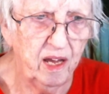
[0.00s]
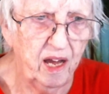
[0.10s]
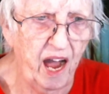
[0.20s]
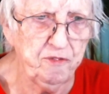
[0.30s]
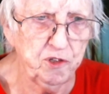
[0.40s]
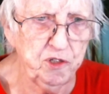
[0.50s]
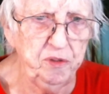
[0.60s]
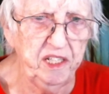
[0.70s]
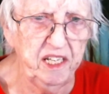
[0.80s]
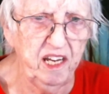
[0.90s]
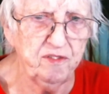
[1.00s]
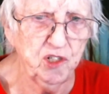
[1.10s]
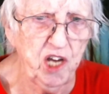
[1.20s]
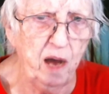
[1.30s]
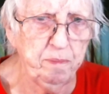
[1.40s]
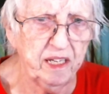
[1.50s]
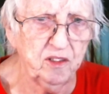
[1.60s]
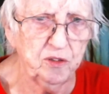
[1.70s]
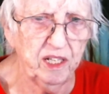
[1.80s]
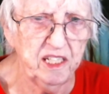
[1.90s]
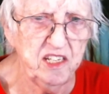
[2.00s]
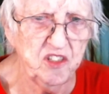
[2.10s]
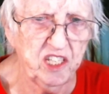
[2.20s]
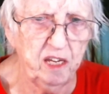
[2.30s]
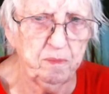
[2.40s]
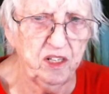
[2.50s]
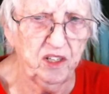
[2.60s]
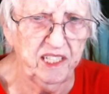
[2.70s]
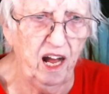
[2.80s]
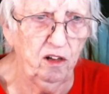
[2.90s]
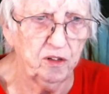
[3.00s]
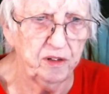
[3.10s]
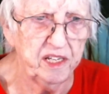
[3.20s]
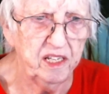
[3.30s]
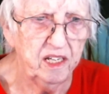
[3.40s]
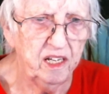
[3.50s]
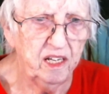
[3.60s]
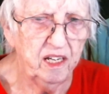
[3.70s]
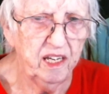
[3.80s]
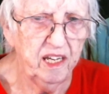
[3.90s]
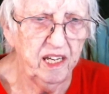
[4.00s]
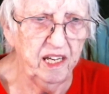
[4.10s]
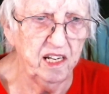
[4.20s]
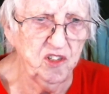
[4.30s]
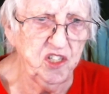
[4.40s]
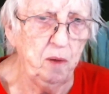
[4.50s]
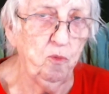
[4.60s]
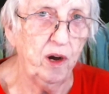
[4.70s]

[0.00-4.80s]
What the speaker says: After doing enough shopping to at least get me to Calgary in a somewhat